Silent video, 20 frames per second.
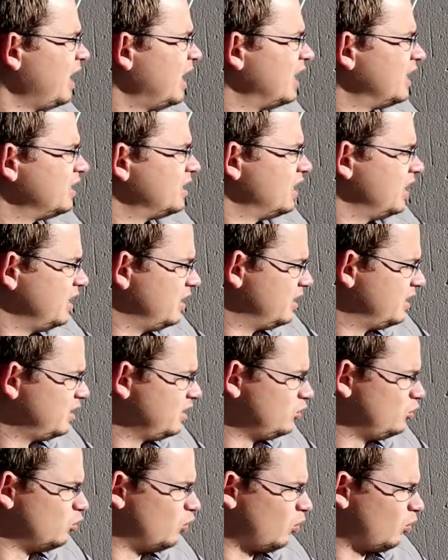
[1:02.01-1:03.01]
And then
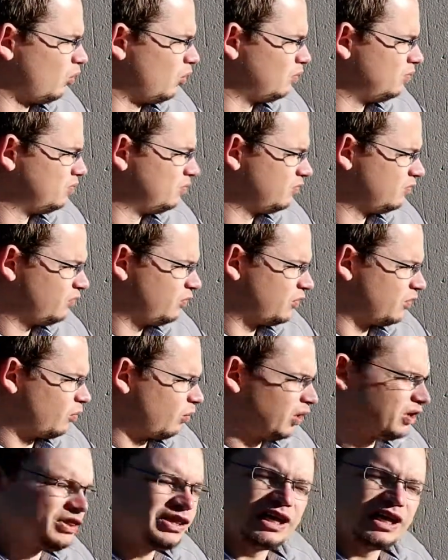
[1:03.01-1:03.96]
the one